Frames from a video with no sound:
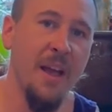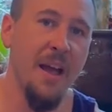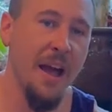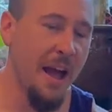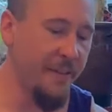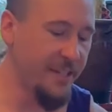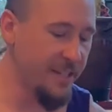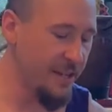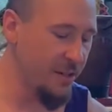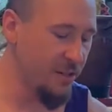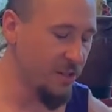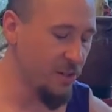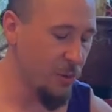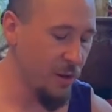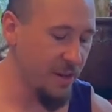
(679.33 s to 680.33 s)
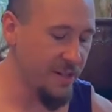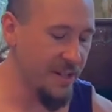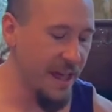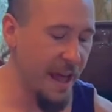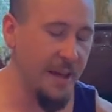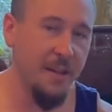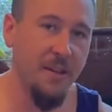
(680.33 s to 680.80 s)
I've seen swords
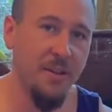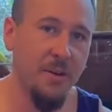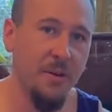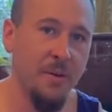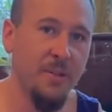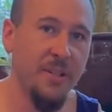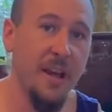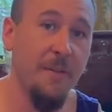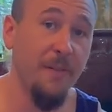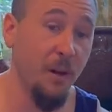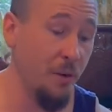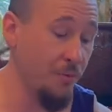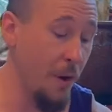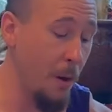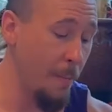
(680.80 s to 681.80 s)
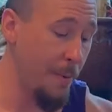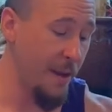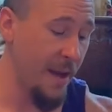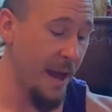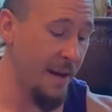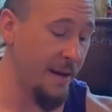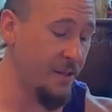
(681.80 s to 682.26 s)
that use Kevlar rope
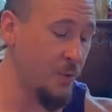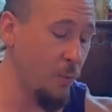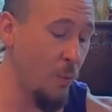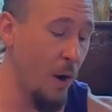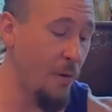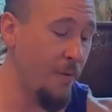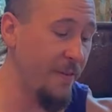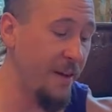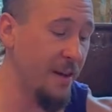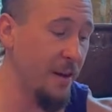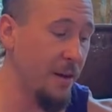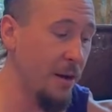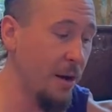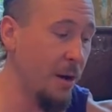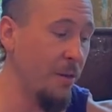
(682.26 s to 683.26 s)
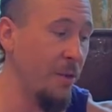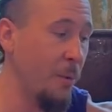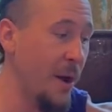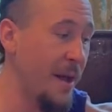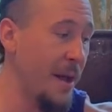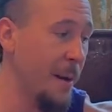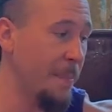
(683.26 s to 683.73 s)
and it's woven all the
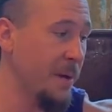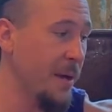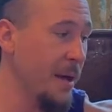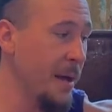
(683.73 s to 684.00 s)
way up,